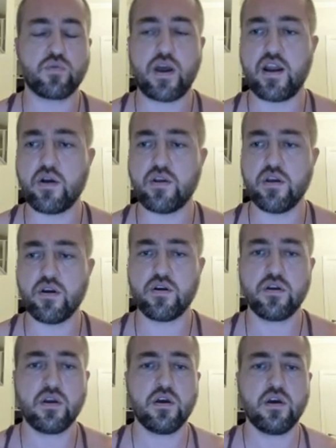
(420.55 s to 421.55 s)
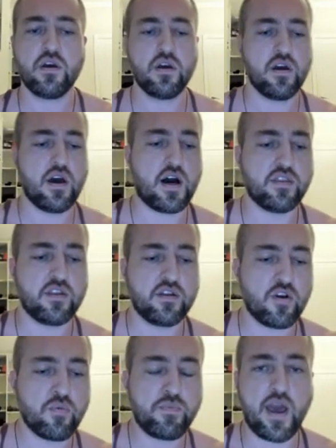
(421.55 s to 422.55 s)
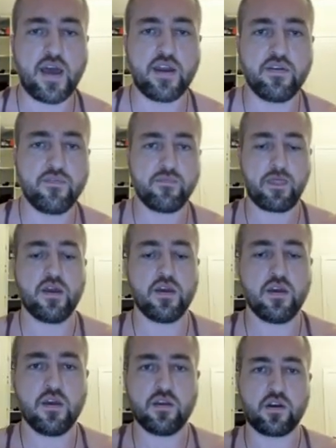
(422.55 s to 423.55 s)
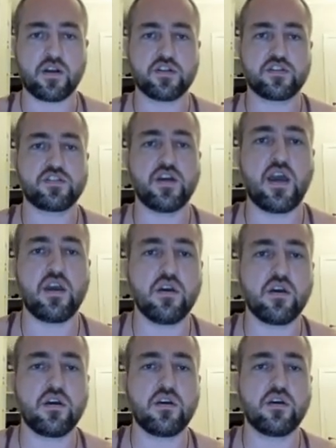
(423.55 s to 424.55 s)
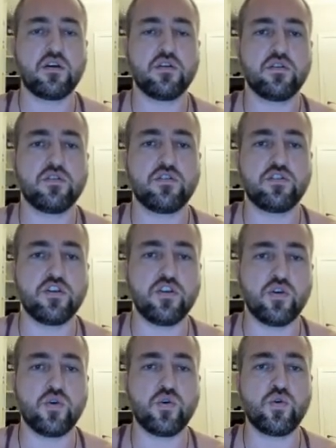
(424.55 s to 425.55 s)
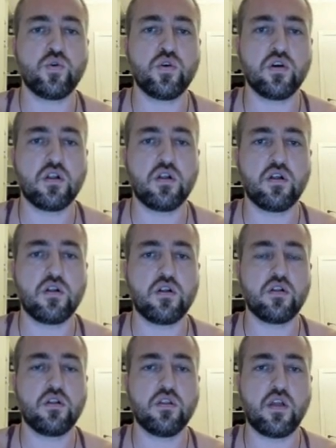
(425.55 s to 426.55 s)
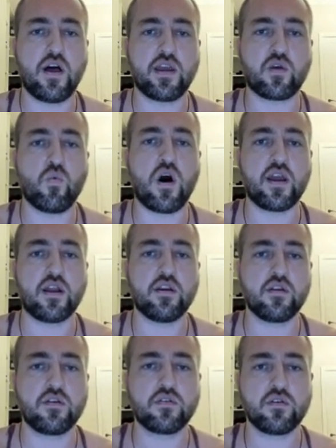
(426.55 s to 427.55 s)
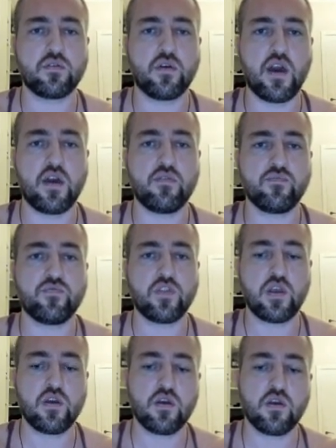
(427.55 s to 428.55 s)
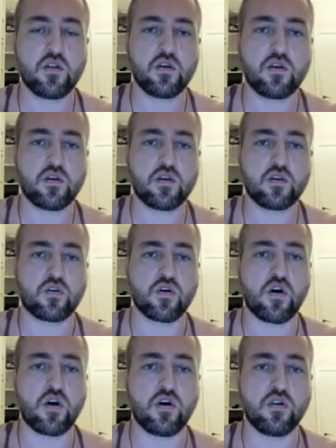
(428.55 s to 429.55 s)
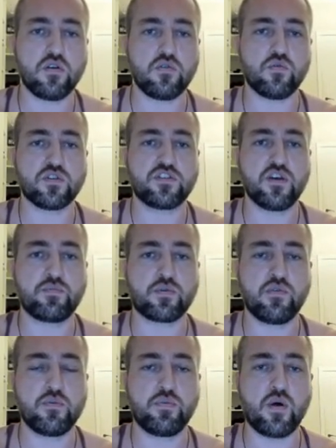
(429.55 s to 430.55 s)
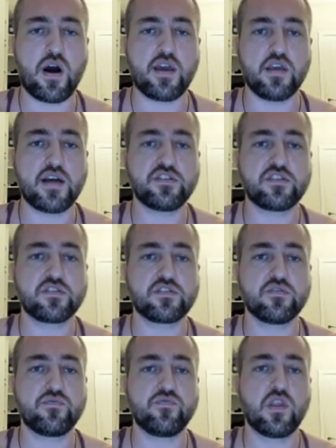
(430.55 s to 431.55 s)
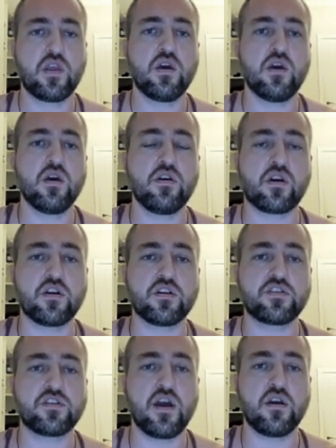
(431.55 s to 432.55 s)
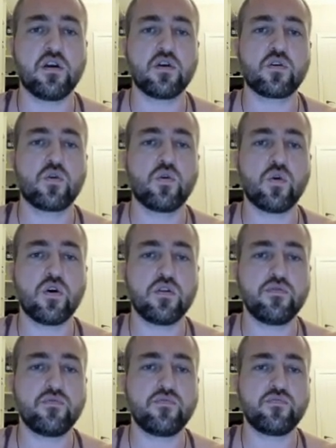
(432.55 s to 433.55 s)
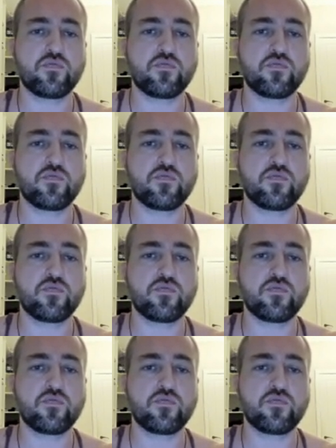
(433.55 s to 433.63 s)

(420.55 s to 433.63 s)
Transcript: write it out here on the notepad. You're gonna say, do you like wine? Okay. Girl will typically reply yes. You're going to say, cool,